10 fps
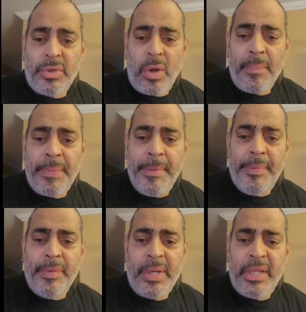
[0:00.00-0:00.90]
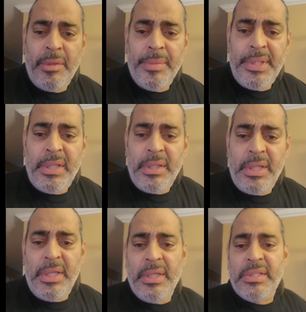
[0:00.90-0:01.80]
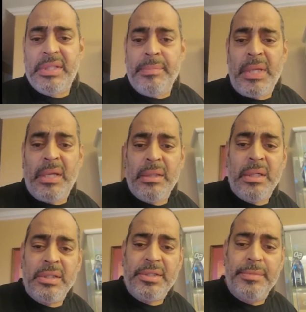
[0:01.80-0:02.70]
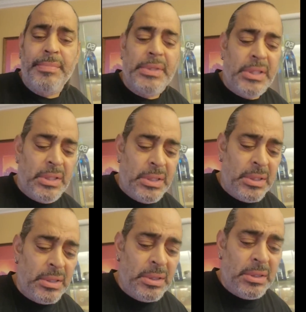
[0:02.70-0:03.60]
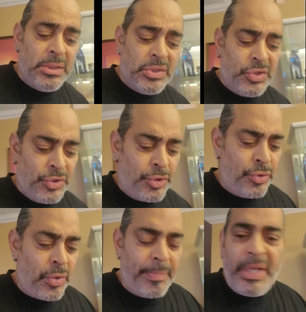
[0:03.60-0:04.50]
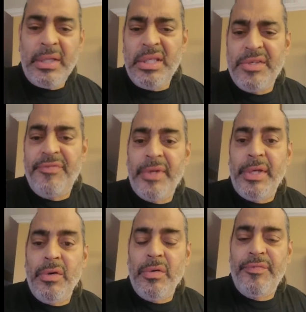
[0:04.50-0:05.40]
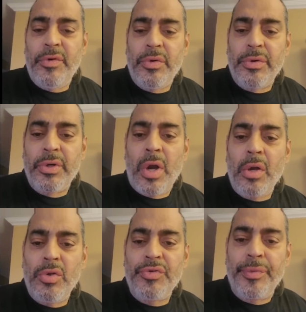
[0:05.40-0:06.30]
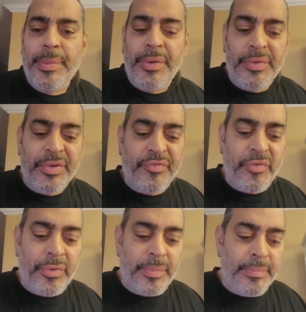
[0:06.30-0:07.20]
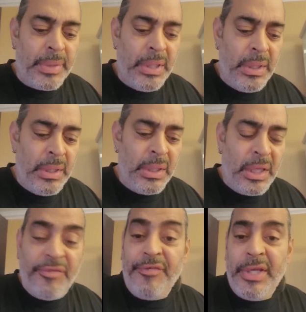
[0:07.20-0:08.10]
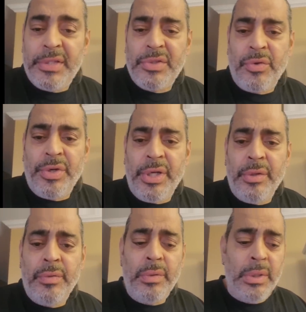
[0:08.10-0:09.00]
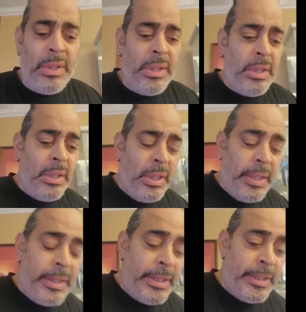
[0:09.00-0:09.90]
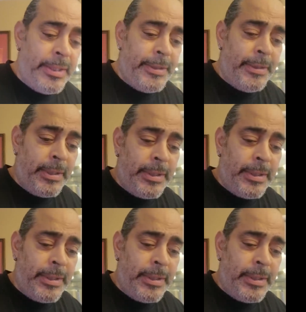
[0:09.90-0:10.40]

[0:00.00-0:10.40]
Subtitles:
on, people? Andy Medina here, Sum9 Customs. So I'm making this video for Carlos Ramirez from NVS Audio, and